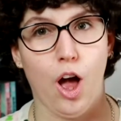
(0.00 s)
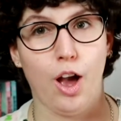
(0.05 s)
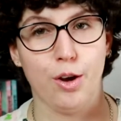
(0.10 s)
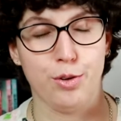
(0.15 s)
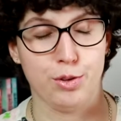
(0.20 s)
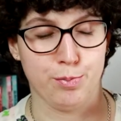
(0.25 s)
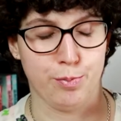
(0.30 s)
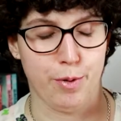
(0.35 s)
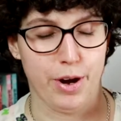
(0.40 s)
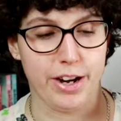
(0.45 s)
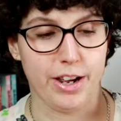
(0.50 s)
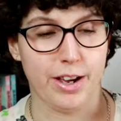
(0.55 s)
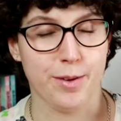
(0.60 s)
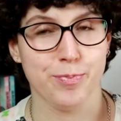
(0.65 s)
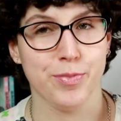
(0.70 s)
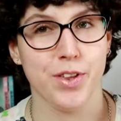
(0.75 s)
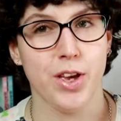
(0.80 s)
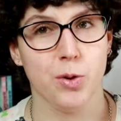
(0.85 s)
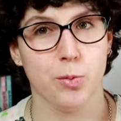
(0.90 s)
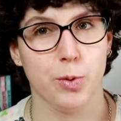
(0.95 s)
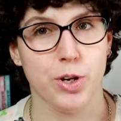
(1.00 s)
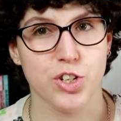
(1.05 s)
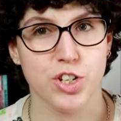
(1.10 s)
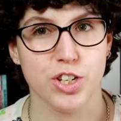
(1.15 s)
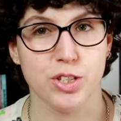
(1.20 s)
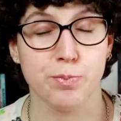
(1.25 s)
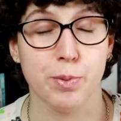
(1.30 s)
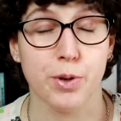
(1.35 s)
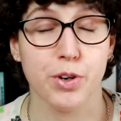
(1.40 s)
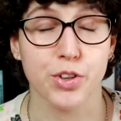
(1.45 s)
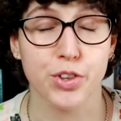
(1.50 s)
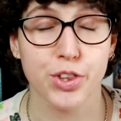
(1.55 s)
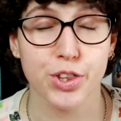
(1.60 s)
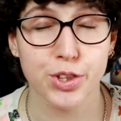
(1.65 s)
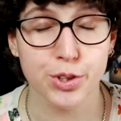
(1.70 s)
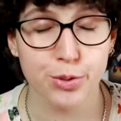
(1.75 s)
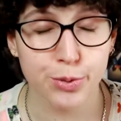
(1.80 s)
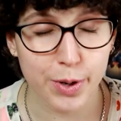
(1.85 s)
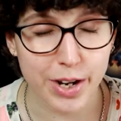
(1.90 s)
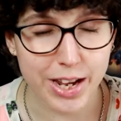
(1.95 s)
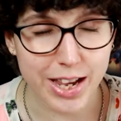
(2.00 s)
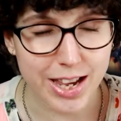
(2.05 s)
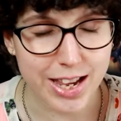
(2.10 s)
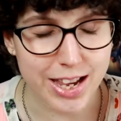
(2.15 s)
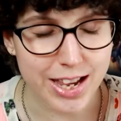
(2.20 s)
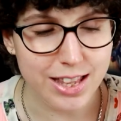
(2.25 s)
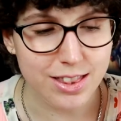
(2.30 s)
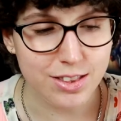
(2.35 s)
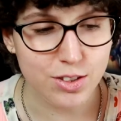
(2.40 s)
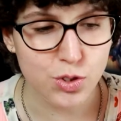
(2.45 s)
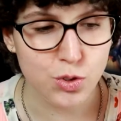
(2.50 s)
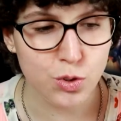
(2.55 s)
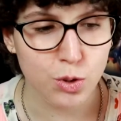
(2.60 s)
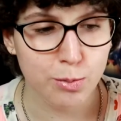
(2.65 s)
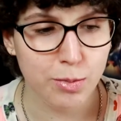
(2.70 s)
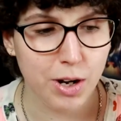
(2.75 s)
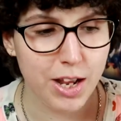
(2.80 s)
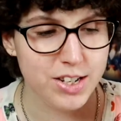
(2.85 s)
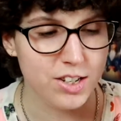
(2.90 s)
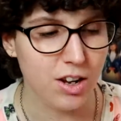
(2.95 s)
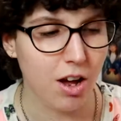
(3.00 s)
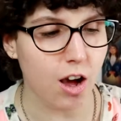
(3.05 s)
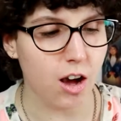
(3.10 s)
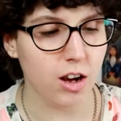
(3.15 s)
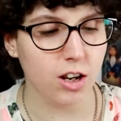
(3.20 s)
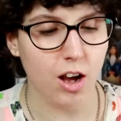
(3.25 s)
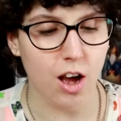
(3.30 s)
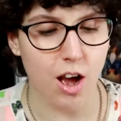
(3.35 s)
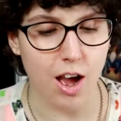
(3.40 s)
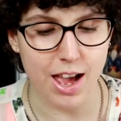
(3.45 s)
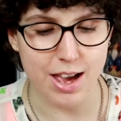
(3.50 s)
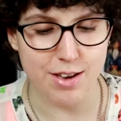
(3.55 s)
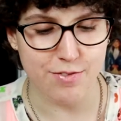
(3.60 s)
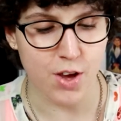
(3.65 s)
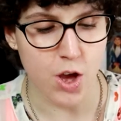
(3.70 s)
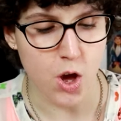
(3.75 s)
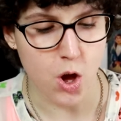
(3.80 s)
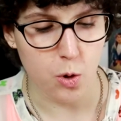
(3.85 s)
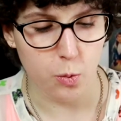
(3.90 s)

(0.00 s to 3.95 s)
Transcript: Oathbringer, which is book 3 in the Stormlight Archive,